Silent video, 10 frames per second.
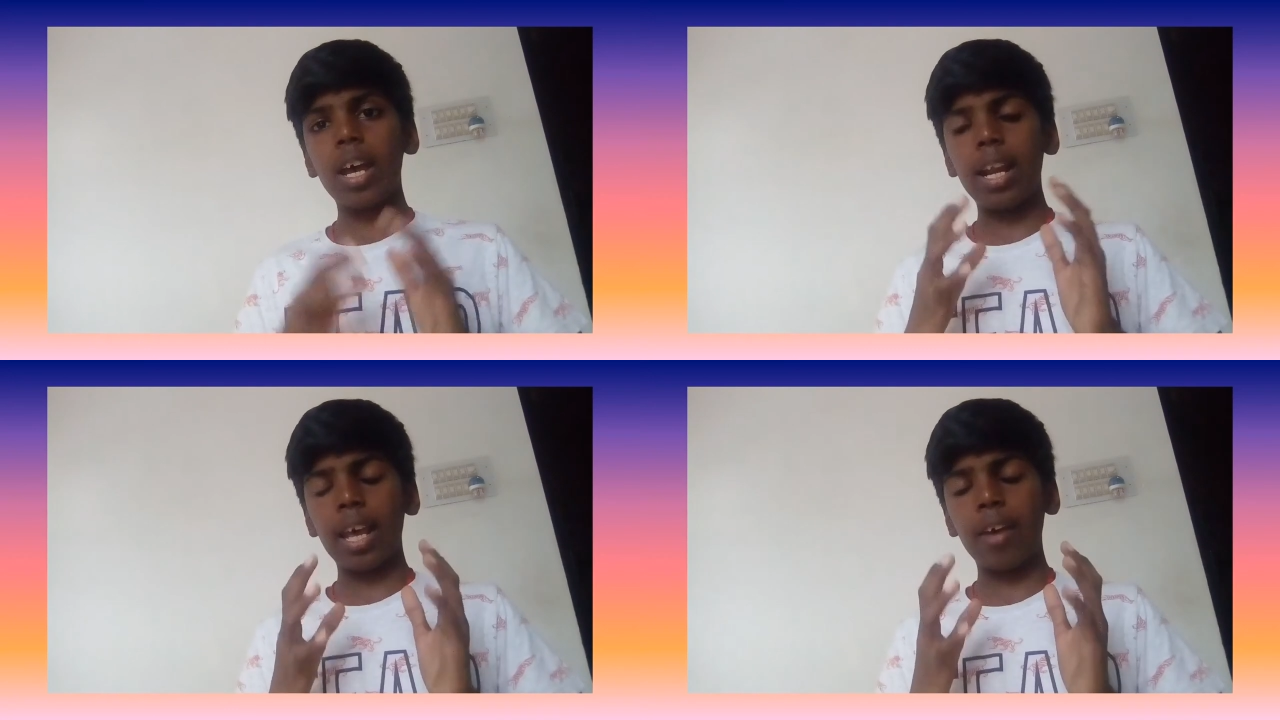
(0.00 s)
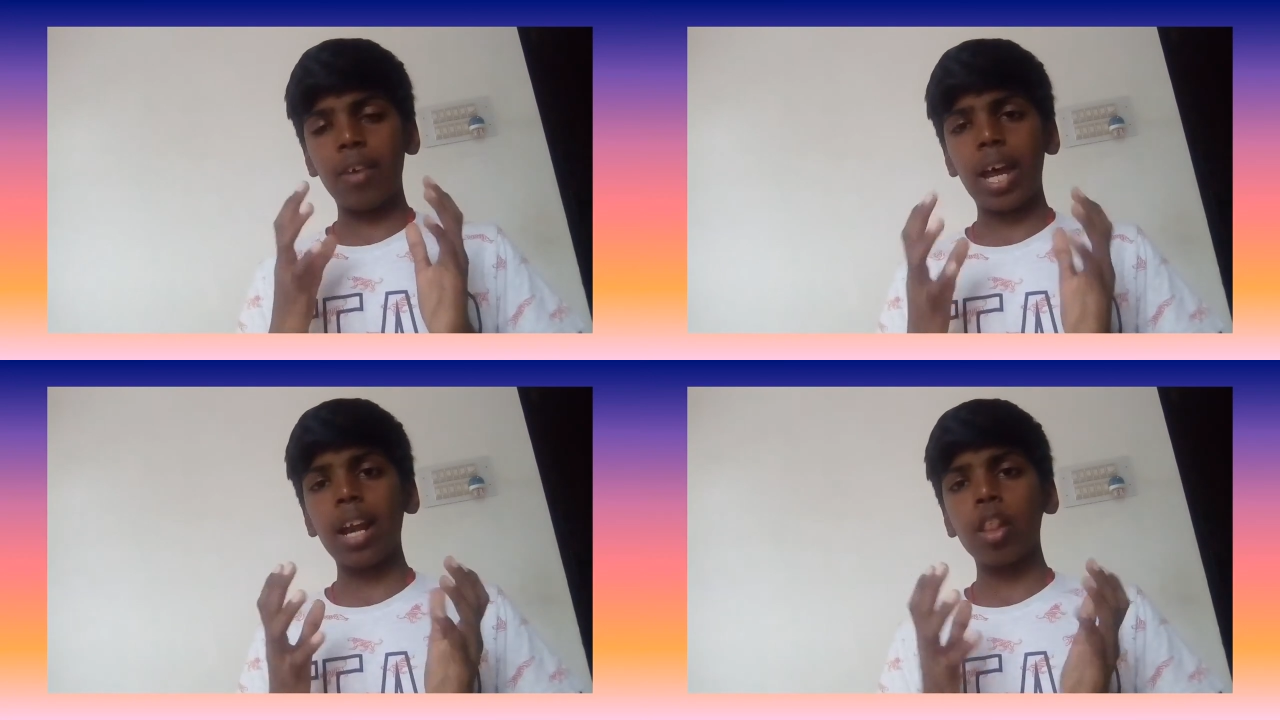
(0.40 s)
and have
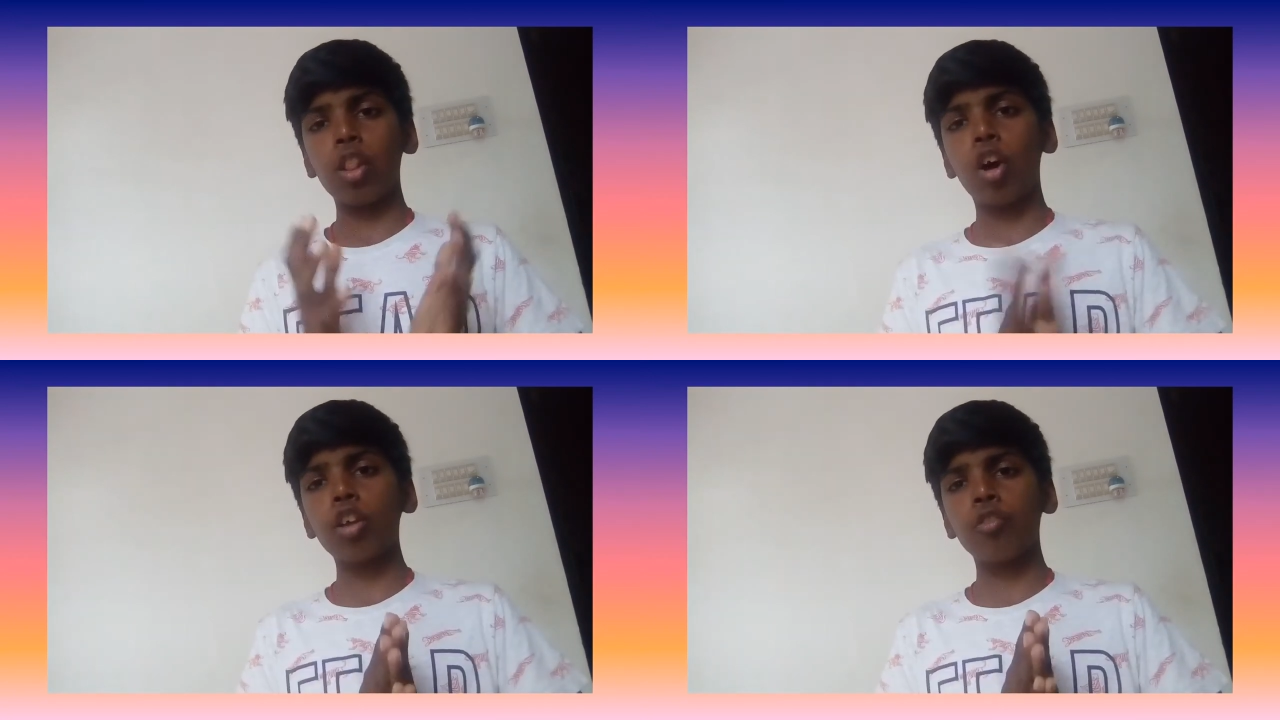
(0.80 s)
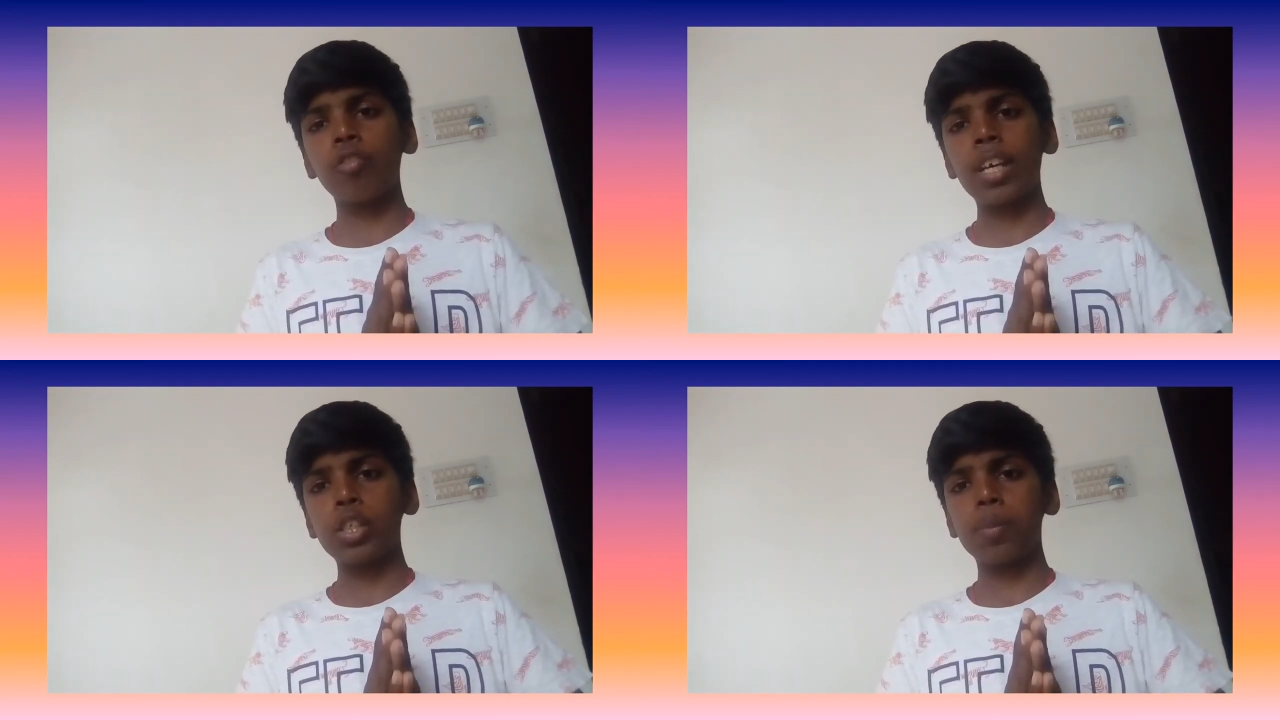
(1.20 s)
had a lot
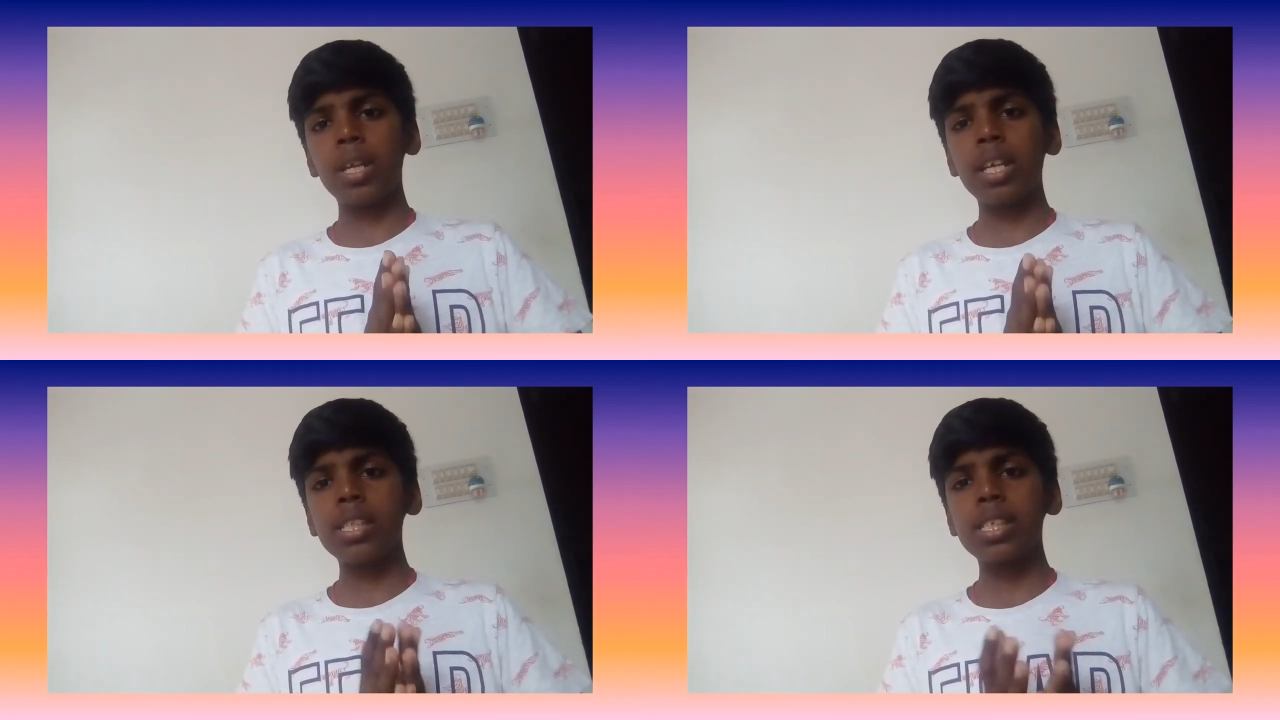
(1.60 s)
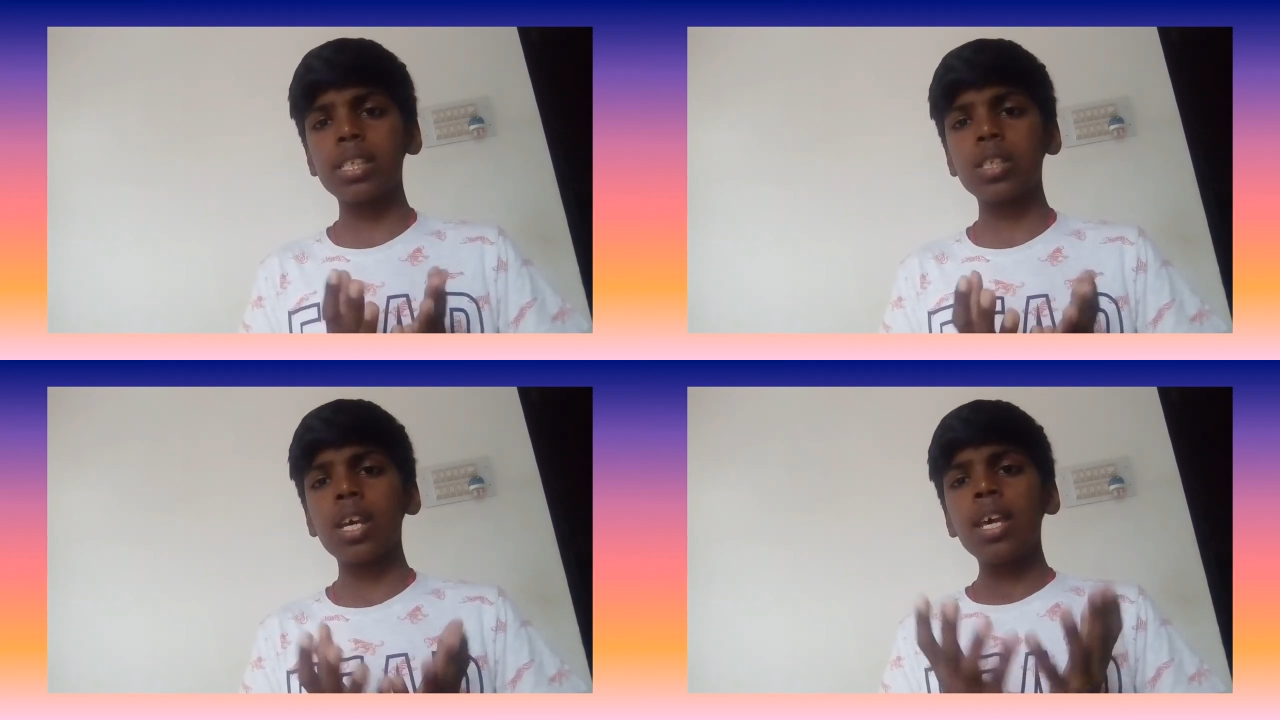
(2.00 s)
of
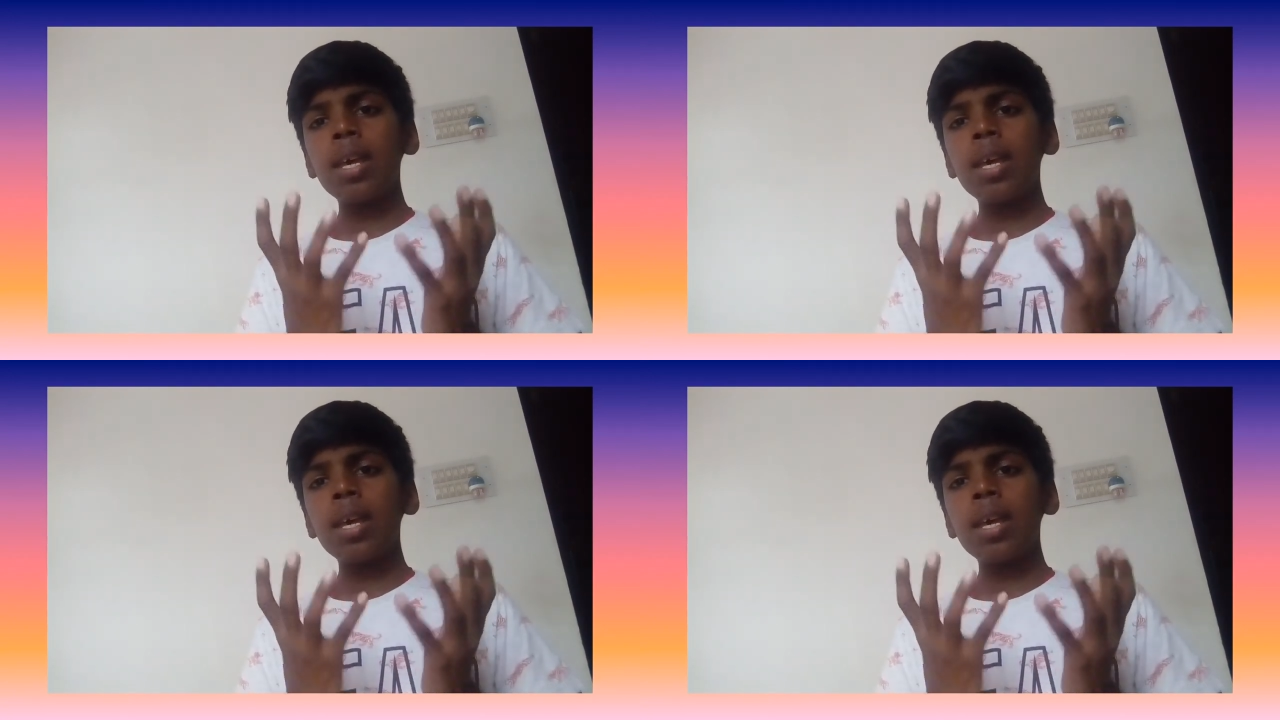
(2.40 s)
experiences